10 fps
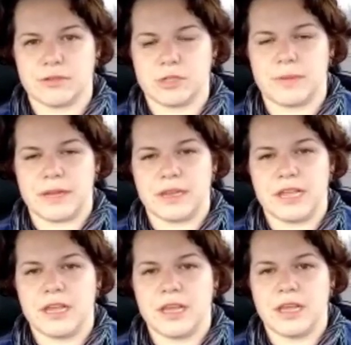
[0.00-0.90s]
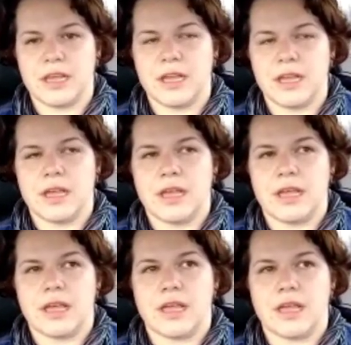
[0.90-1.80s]
spending,
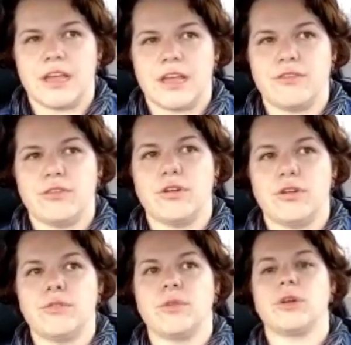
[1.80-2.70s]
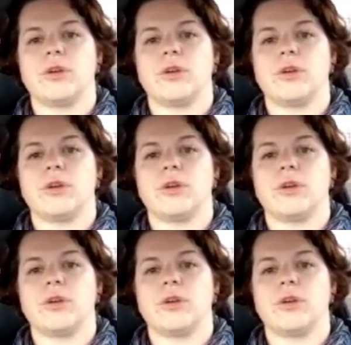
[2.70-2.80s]
if you don't work